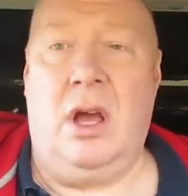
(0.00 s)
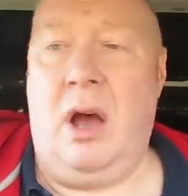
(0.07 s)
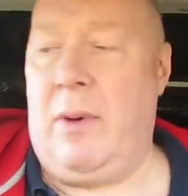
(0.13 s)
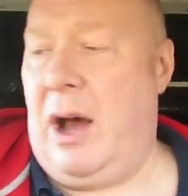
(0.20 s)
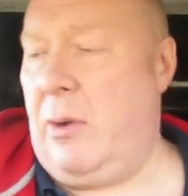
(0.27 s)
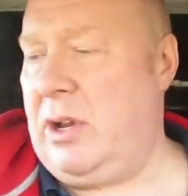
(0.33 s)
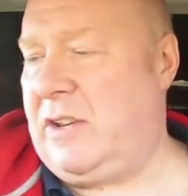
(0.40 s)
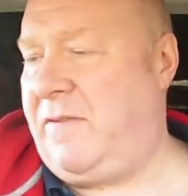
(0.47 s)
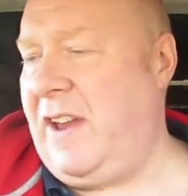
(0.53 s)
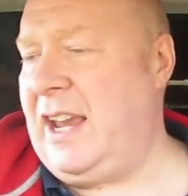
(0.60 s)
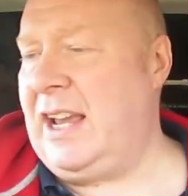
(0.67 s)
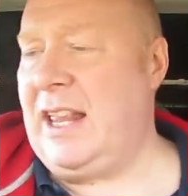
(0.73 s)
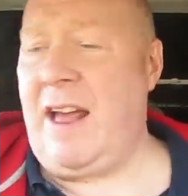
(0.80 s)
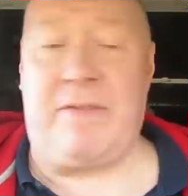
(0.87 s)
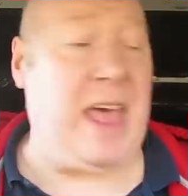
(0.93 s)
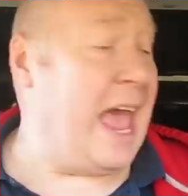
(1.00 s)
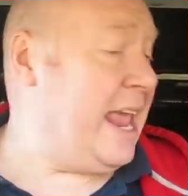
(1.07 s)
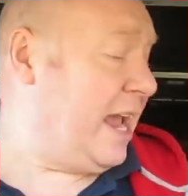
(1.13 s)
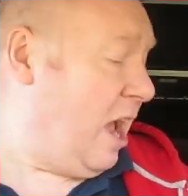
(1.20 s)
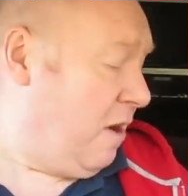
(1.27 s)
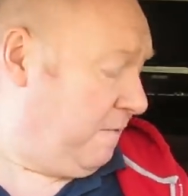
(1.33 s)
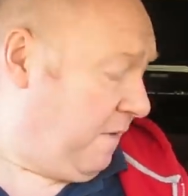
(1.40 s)
Oh, well, it's vegan. There
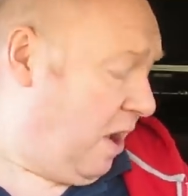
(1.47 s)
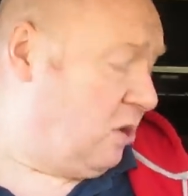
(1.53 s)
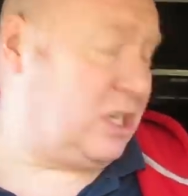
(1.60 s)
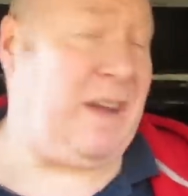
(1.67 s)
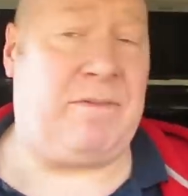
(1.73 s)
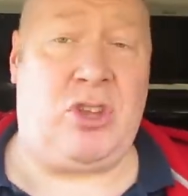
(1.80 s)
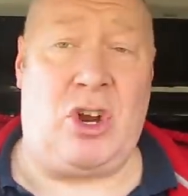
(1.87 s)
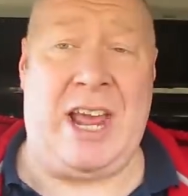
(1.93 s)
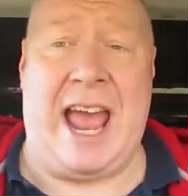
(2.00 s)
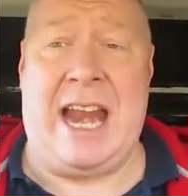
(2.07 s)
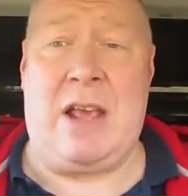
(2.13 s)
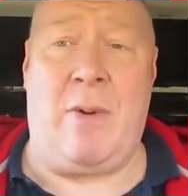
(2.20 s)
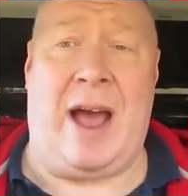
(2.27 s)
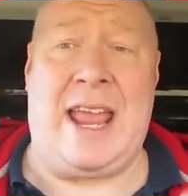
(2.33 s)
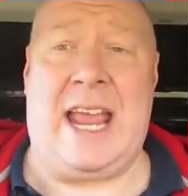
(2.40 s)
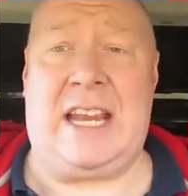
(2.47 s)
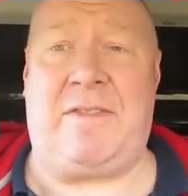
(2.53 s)
you go, folks. I've done it anyway.